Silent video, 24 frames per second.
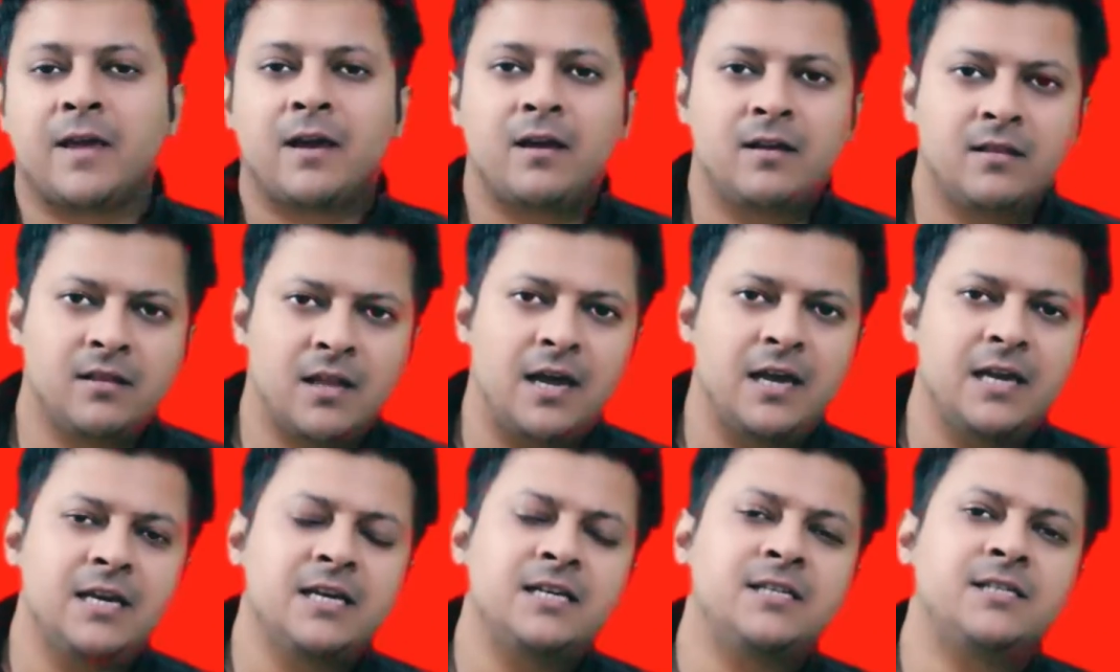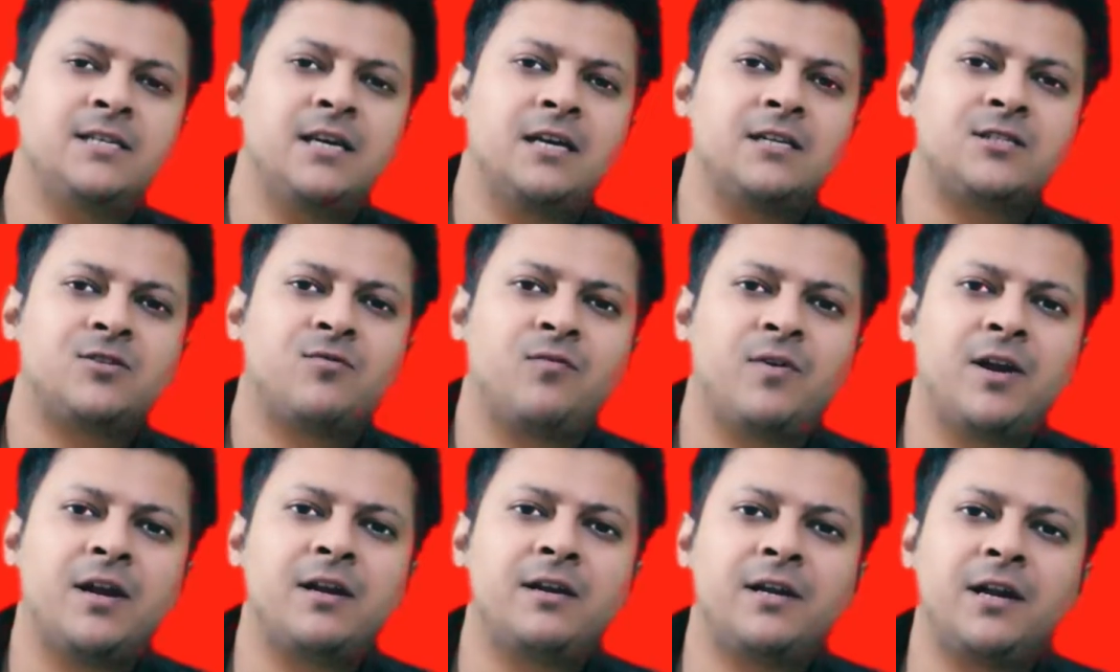In the easiest
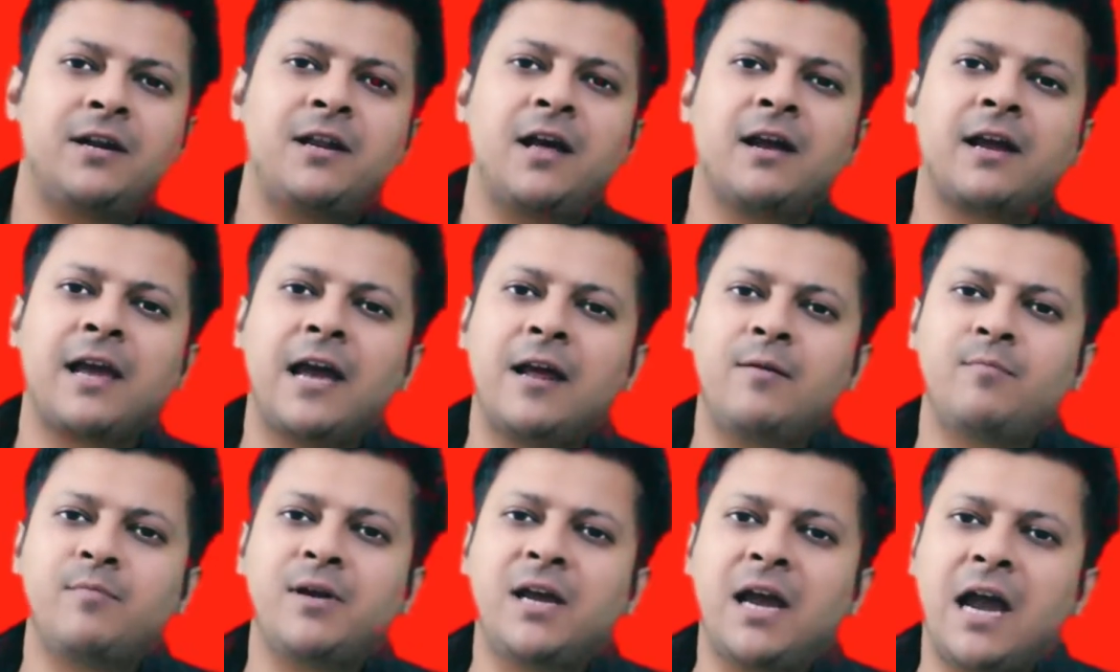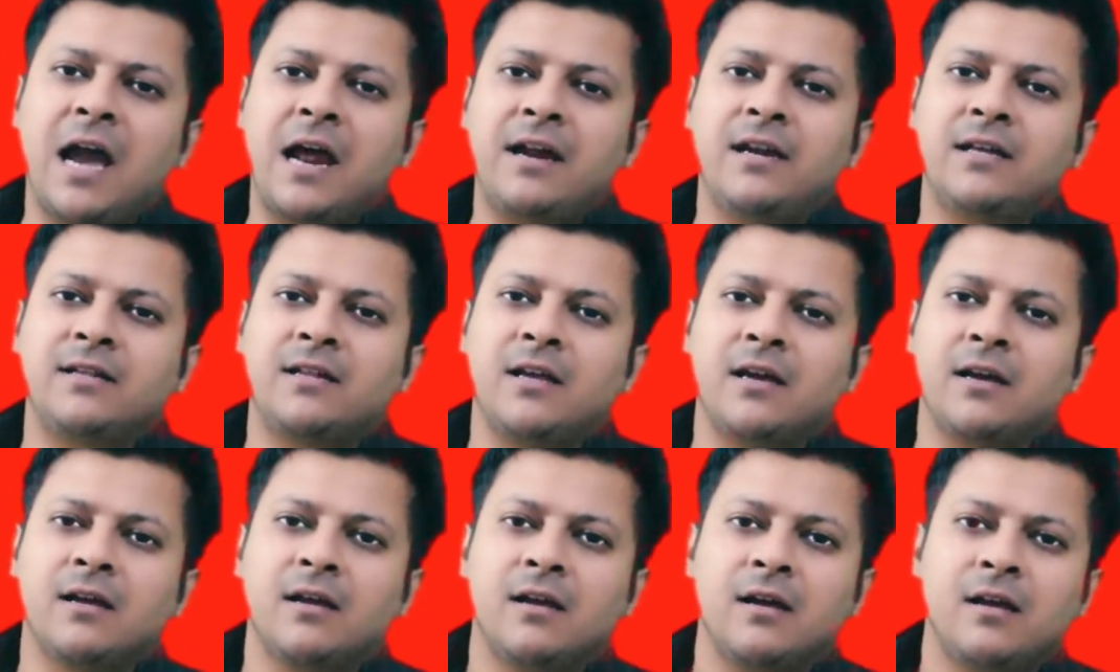way, data can be
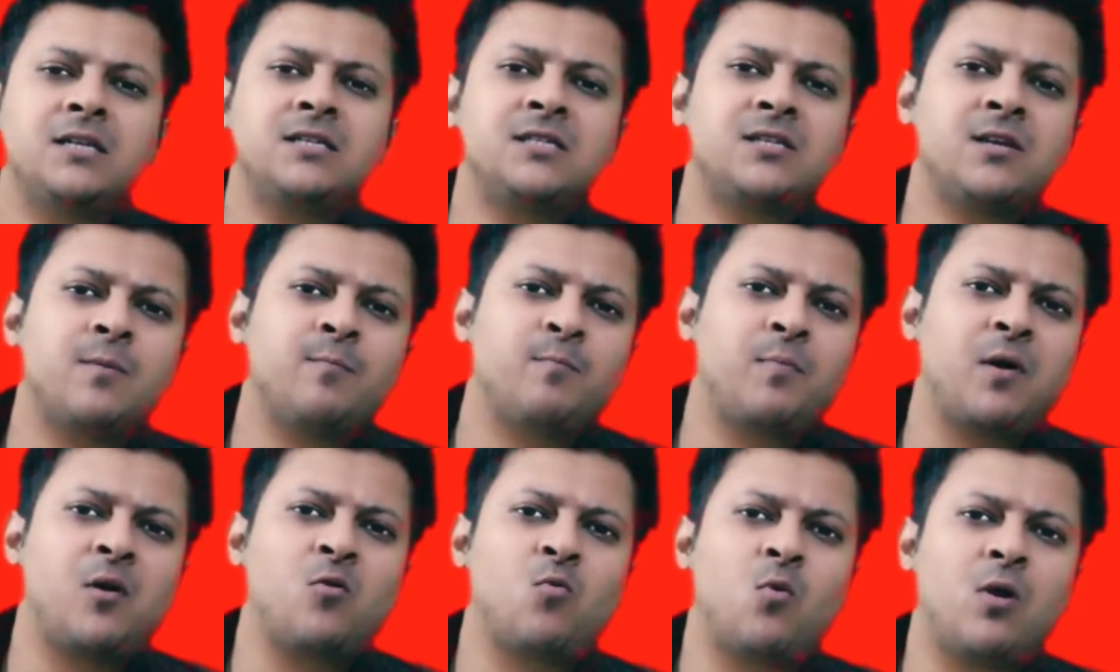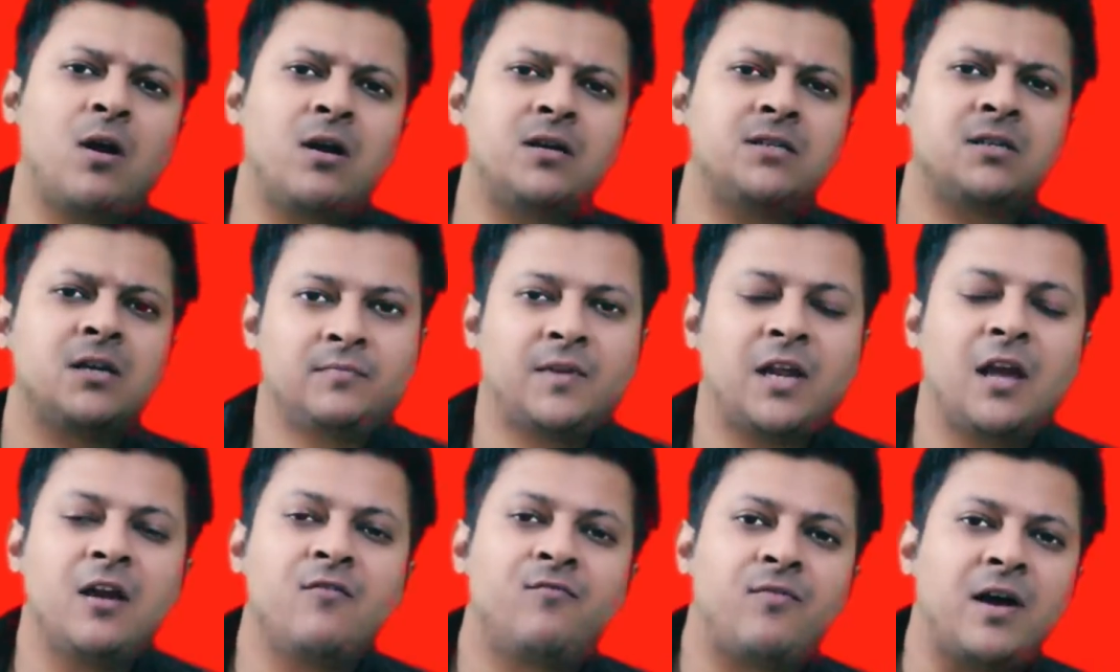anything. In simple words,
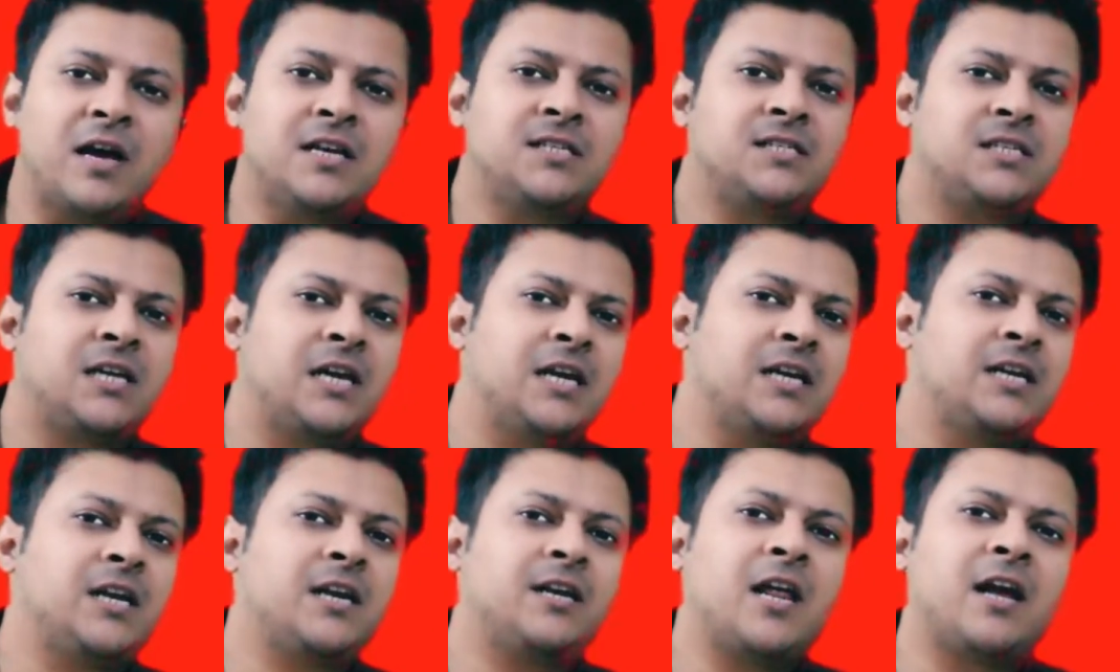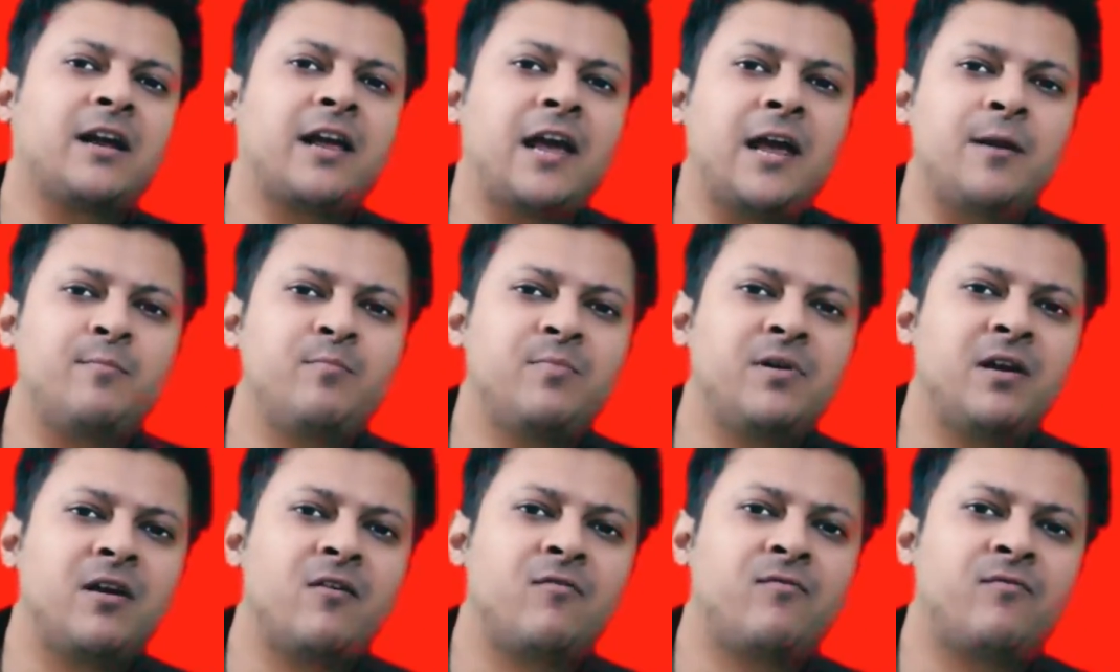if I say data
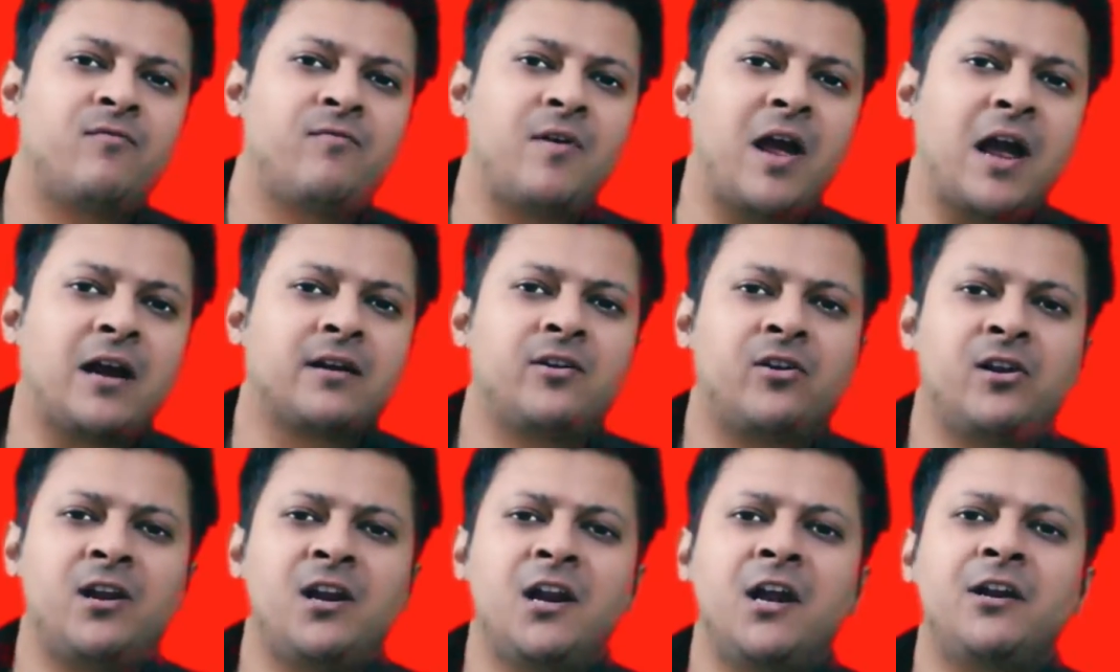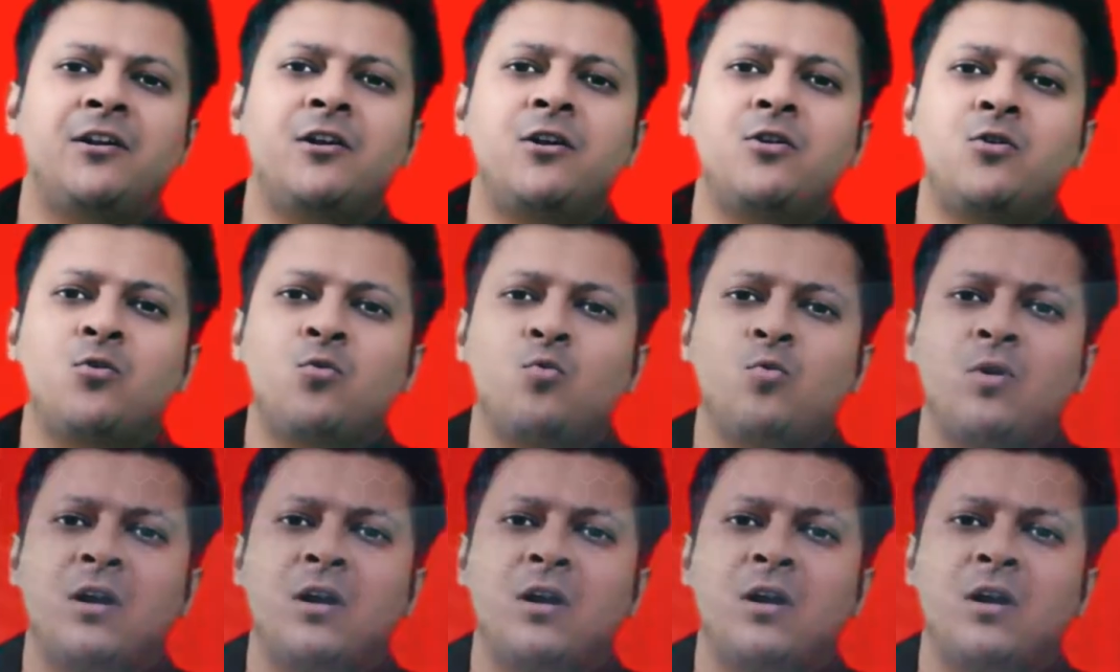can be a fact related to